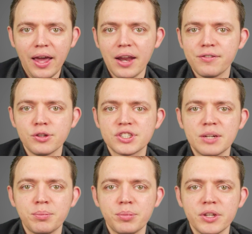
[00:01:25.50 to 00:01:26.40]
And if you
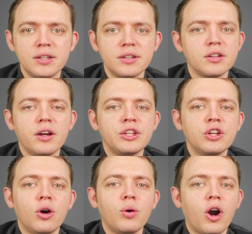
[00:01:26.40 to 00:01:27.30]
simply,
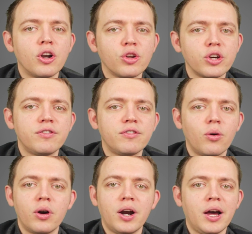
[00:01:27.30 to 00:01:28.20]
you know, are looking
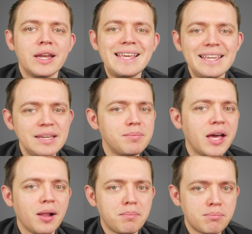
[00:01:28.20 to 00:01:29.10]
for an
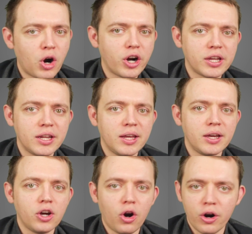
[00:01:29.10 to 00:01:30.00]
email
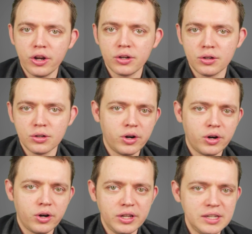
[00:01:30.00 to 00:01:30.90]
marketing article
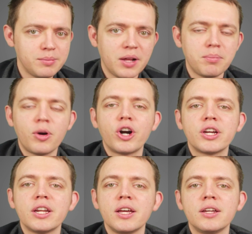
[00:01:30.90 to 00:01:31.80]
or an email
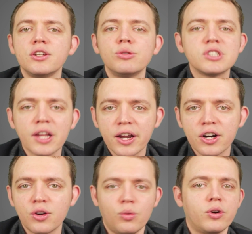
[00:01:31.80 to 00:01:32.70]
marketing
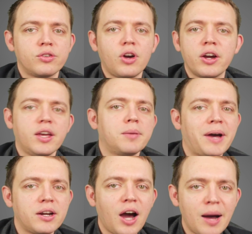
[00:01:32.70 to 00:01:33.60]
newsletter or talking
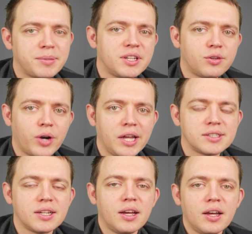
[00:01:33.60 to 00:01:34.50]
about opt-in
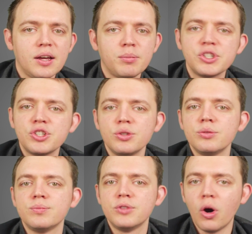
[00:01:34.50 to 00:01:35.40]
rates, but
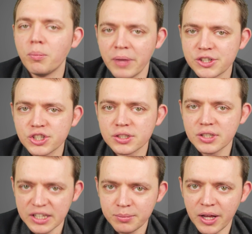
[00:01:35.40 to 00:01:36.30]
you don't mention
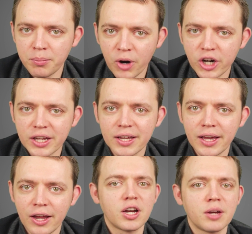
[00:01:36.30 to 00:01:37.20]
email marketing
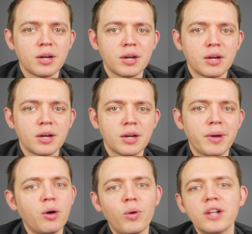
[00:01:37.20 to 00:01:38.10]
at all, you just talk
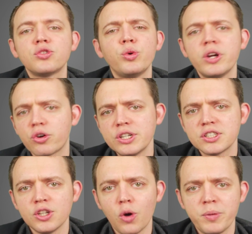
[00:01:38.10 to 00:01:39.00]
about, well, to increase
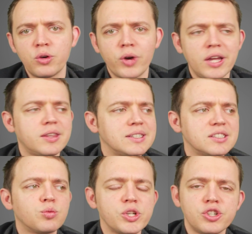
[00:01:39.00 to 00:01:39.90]
the open rate, this
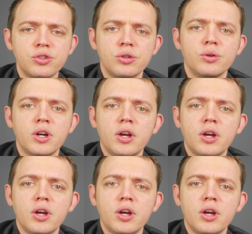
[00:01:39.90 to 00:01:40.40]
is what you do.